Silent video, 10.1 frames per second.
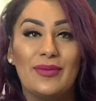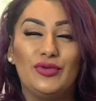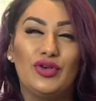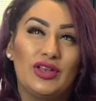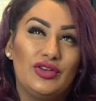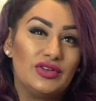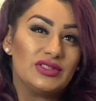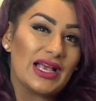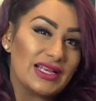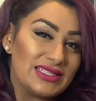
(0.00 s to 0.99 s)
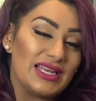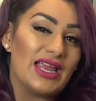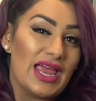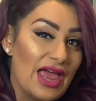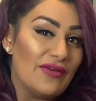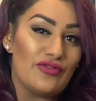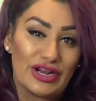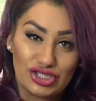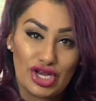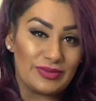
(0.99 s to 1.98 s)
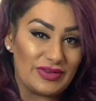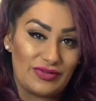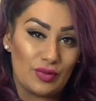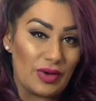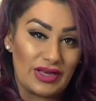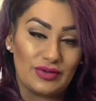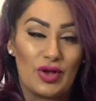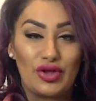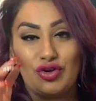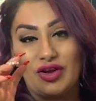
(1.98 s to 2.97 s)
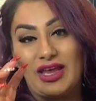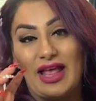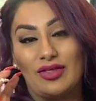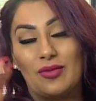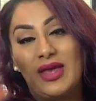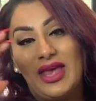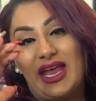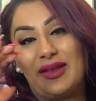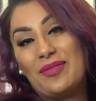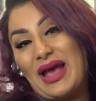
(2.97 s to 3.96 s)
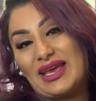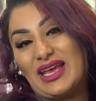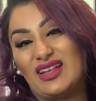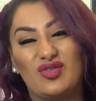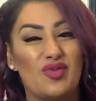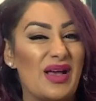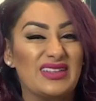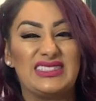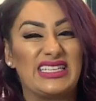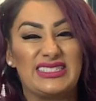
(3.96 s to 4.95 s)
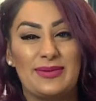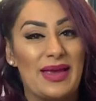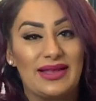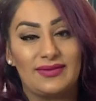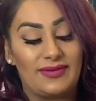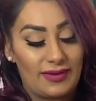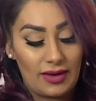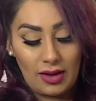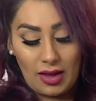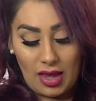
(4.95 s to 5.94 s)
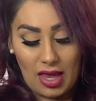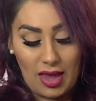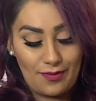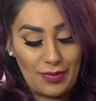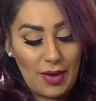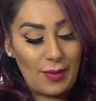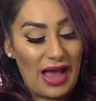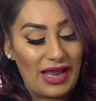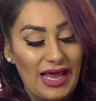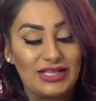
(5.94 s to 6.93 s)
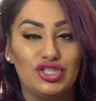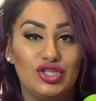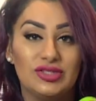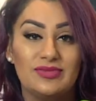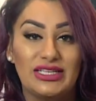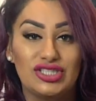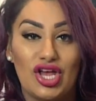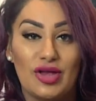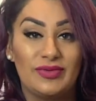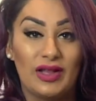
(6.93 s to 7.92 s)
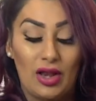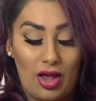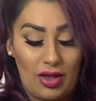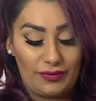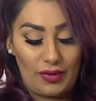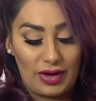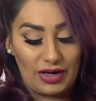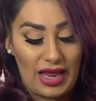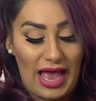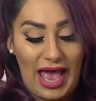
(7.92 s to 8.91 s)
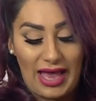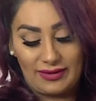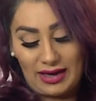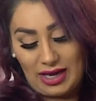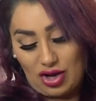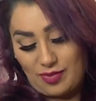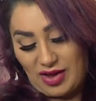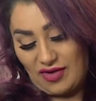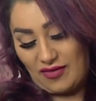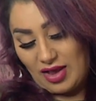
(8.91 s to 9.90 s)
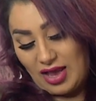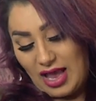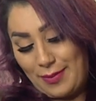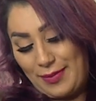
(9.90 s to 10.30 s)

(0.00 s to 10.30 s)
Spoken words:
You can use, like I said, fresh herbs if you want as well. You can get them in packets for about 60 pence. But I like to use mixed herbs a lot, so I'm going to add a little bit of a